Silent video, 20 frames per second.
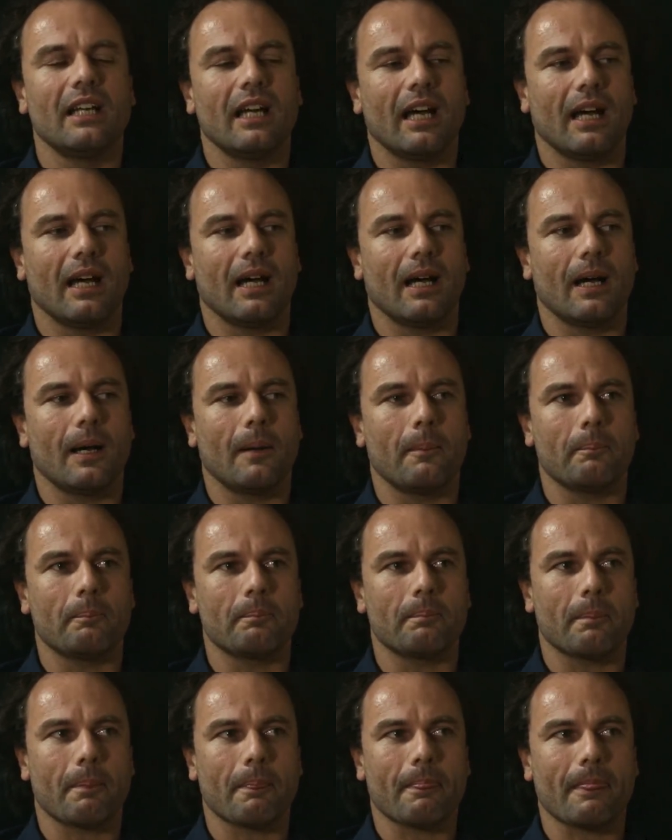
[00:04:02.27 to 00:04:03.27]

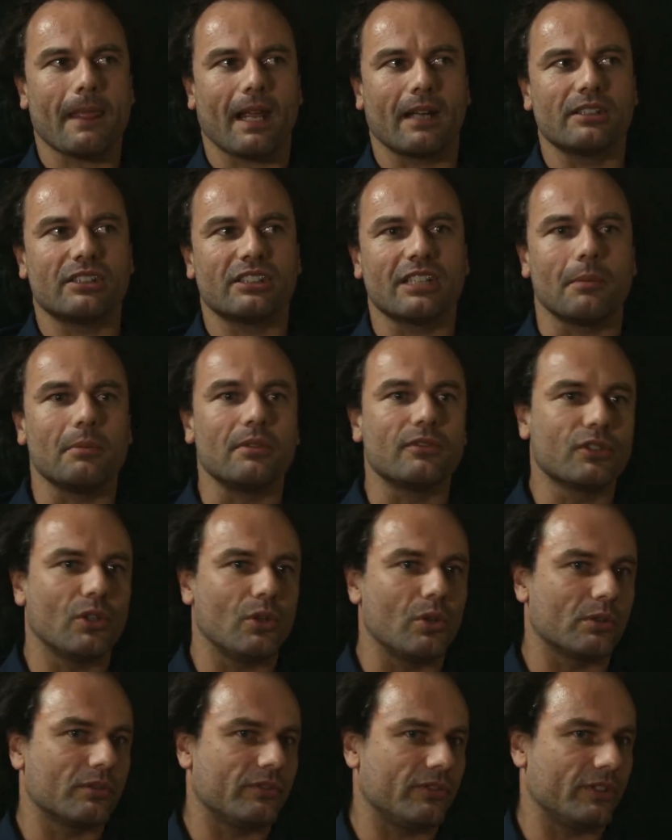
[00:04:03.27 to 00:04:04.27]
Some have
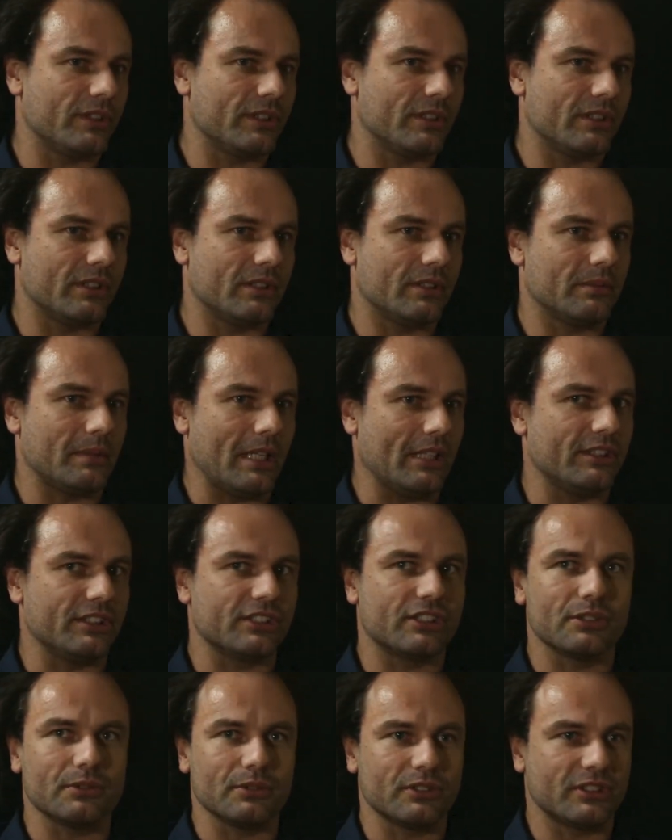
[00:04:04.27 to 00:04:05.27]
called for
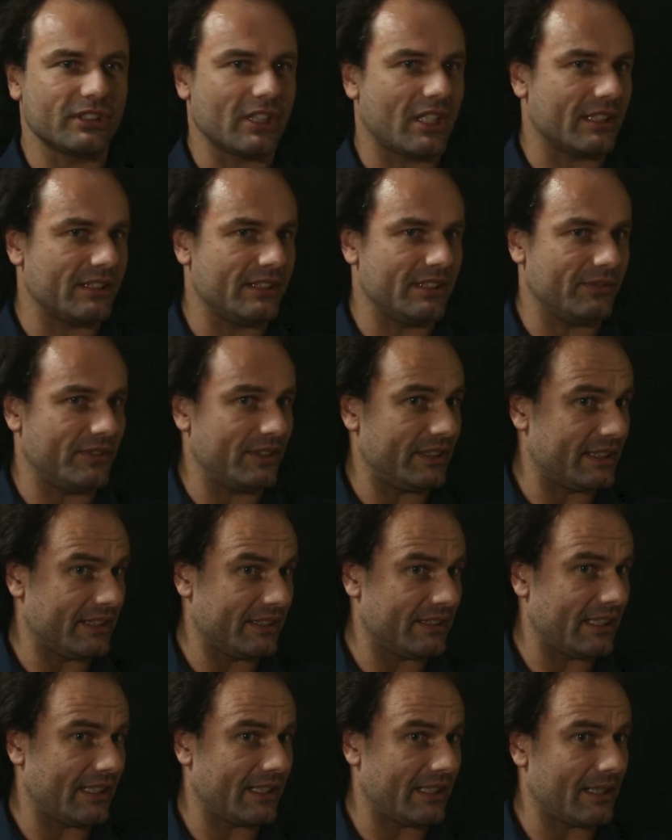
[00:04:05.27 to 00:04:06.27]
additional
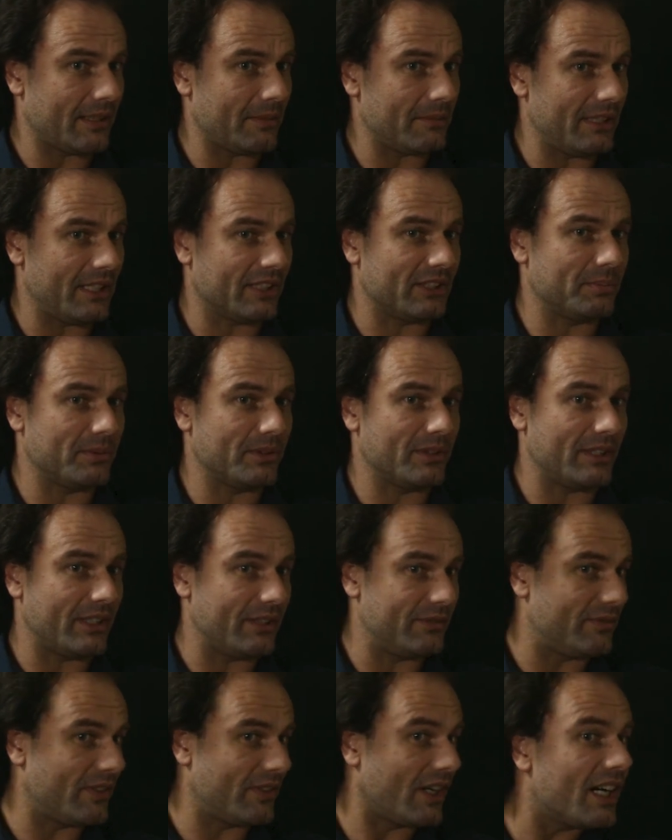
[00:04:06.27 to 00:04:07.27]
scientific expert
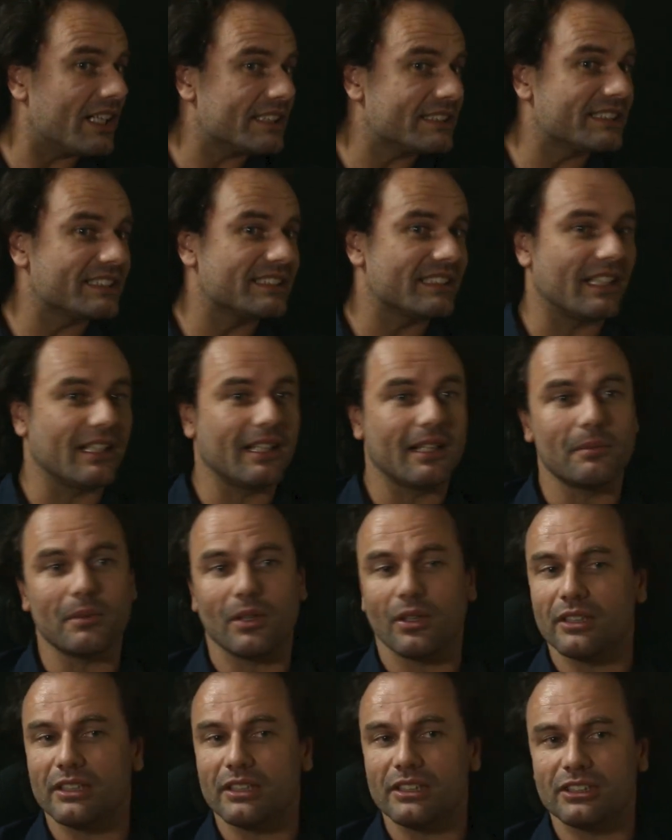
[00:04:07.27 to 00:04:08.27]
advice
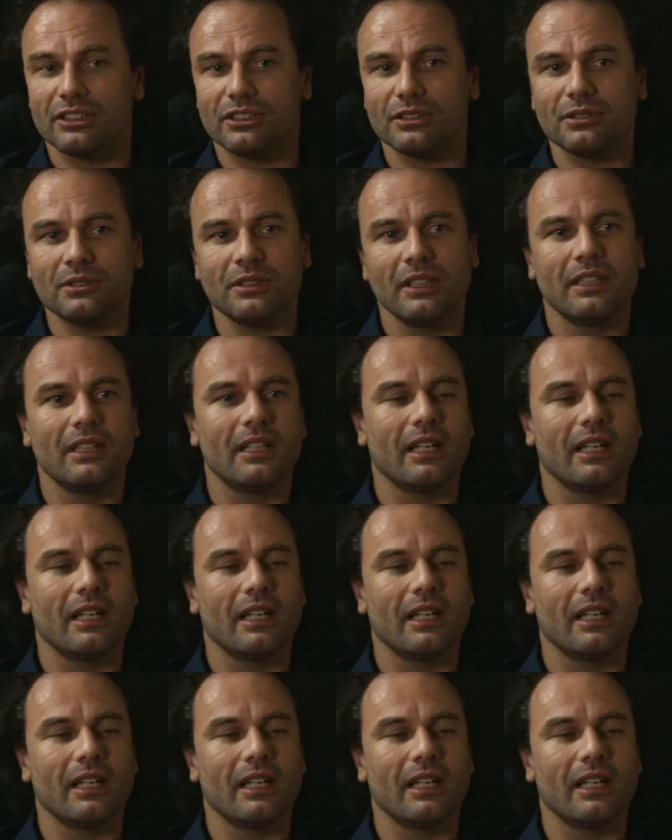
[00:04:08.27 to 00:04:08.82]
on the issue.